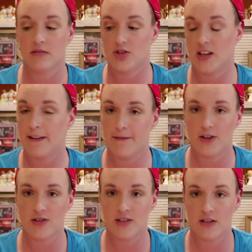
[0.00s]
July
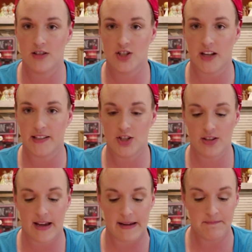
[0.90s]
1st started Jolly
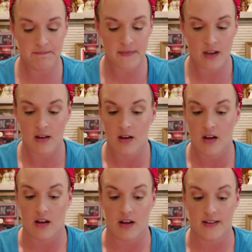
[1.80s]
July.
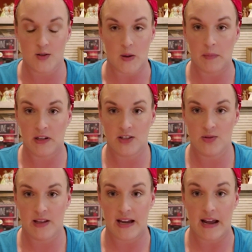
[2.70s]
So I'm going to do
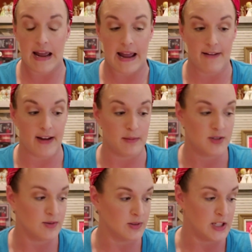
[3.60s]
that. I have
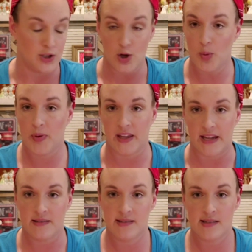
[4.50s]
absolutely no
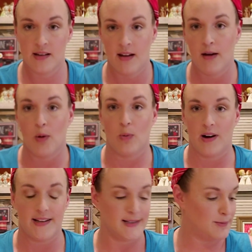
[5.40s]
plans. What
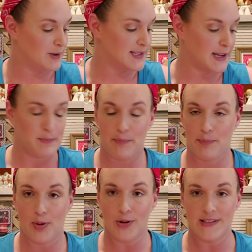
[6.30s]
I did was I
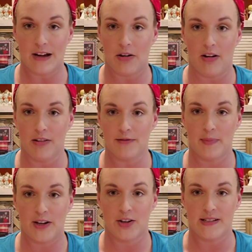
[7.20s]
pulled out all of
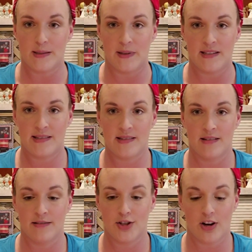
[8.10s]
my Christmas
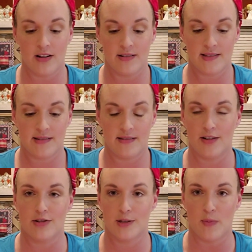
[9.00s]
charts that
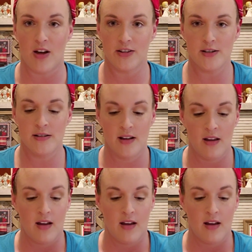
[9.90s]
are smaller,